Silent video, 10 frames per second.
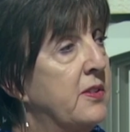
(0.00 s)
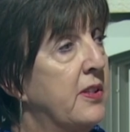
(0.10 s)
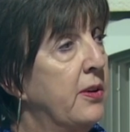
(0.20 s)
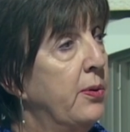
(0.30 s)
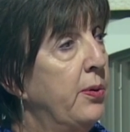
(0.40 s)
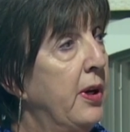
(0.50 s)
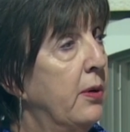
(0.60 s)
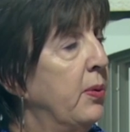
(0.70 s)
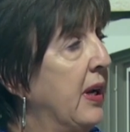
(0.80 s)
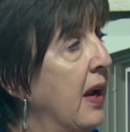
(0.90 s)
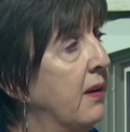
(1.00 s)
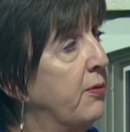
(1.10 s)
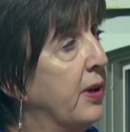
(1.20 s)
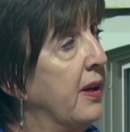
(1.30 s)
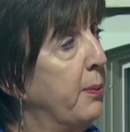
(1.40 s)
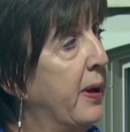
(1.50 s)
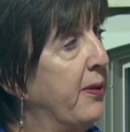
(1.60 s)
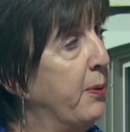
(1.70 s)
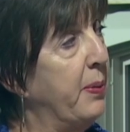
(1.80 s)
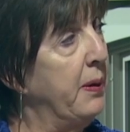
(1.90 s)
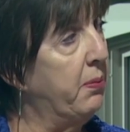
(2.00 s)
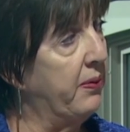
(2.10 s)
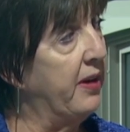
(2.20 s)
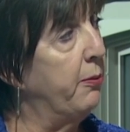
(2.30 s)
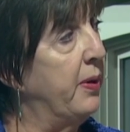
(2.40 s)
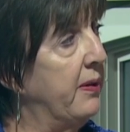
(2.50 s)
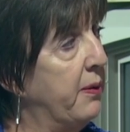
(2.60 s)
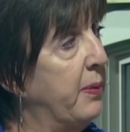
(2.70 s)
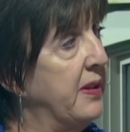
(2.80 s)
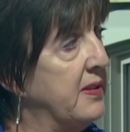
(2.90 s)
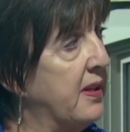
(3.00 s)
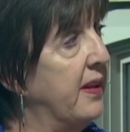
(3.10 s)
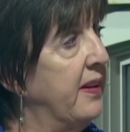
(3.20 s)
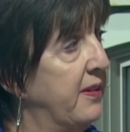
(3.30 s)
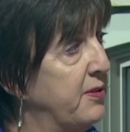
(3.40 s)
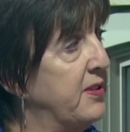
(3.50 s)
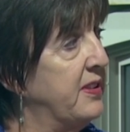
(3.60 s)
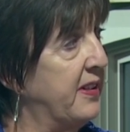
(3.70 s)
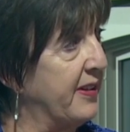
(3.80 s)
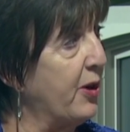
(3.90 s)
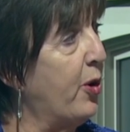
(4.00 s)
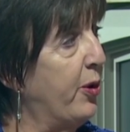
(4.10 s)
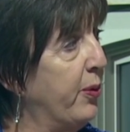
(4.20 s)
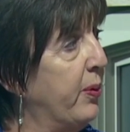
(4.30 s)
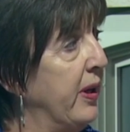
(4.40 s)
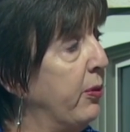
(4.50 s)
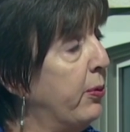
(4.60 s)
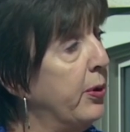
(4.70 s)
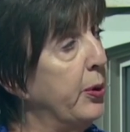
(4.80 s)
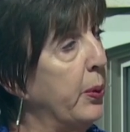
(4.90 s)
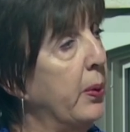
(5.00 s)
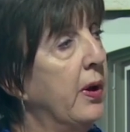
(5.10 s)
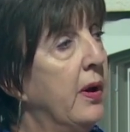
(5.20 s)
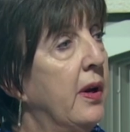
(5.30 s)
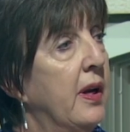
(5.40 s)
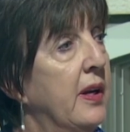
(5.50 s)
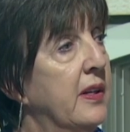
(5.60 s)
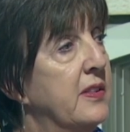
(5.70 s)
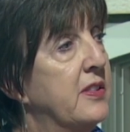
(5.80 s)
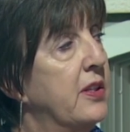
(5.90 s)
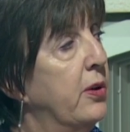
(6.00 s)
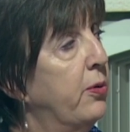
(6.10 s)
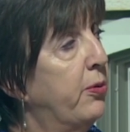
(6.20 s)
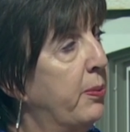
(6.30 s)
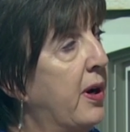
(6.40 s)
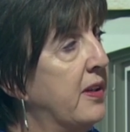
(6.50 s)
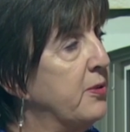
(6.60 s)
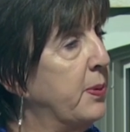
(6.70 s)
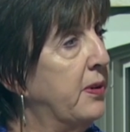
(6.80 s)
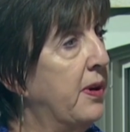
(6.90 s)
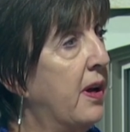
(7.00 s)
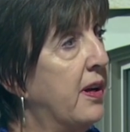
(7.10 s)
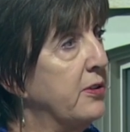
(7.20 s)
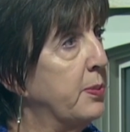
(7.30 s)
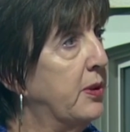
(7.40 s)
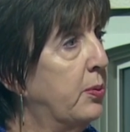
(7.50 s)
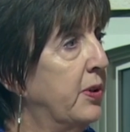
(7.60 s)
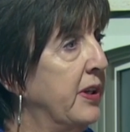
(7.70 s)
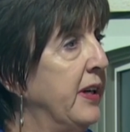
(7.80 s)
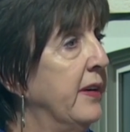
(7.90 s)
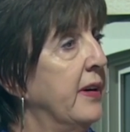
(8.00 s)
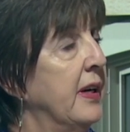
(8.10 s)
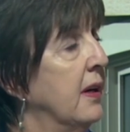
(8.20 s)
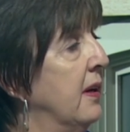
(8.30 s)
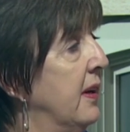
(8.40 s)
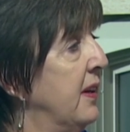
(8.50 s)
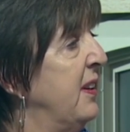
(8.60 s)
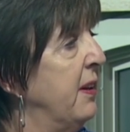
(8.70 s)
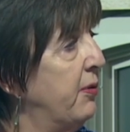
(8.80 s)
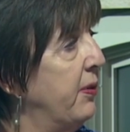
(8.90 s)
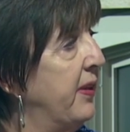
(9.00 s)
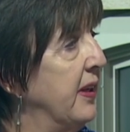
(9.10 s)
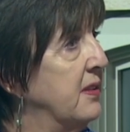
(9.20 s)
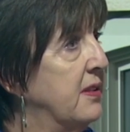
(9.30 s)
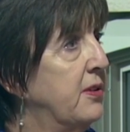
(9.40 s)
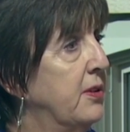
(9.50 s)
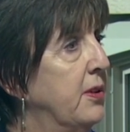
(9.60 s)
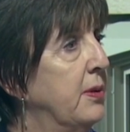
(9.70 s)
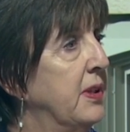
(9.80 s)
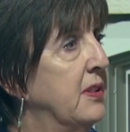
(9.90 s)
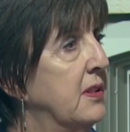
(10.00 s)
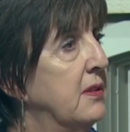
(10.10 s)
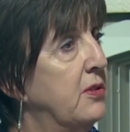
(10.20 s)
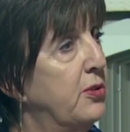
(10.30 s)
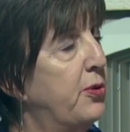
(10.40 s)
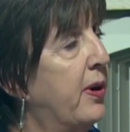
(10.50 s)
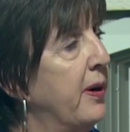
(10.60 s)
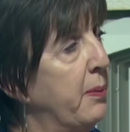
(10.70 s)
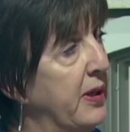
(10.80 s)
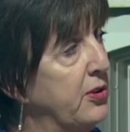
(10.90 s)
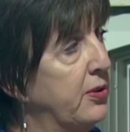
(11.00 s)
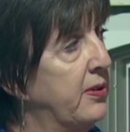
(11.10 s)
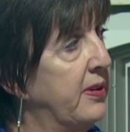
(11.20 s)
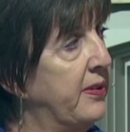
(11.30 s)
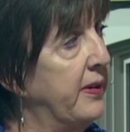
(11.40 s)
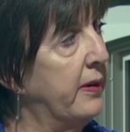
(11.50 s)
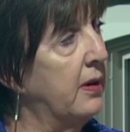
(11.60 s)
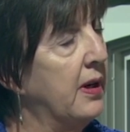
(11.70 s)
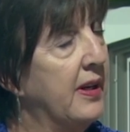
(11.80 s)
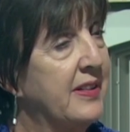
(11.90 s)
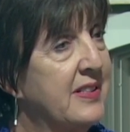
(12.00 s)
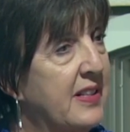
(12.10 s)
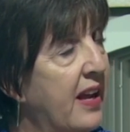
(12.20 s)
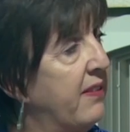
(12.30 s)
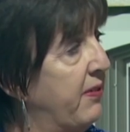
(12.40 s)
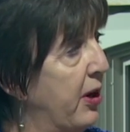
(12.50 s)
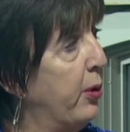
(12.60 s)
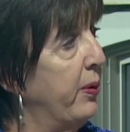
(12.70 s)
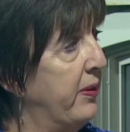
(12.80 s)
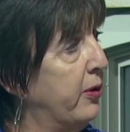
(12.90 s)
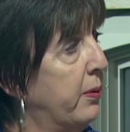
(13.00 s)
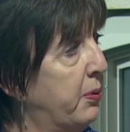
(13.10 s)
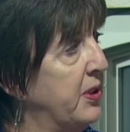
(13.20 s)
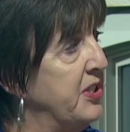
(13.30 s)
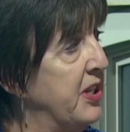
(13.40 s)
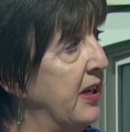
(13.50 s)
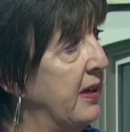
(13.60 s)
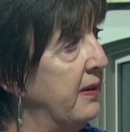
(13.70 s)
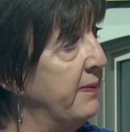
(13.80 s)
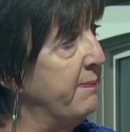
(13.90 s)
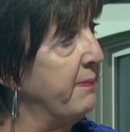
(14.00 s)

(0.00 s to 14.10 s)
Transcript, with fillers: So, you know, we can't forget about the people that have been at the bedside that have stuck all the way through. Mm-hmm. And so, from hospital to hospital, we're hearing different things that they're doing to, to try to make sure that their staff know that they're appreciated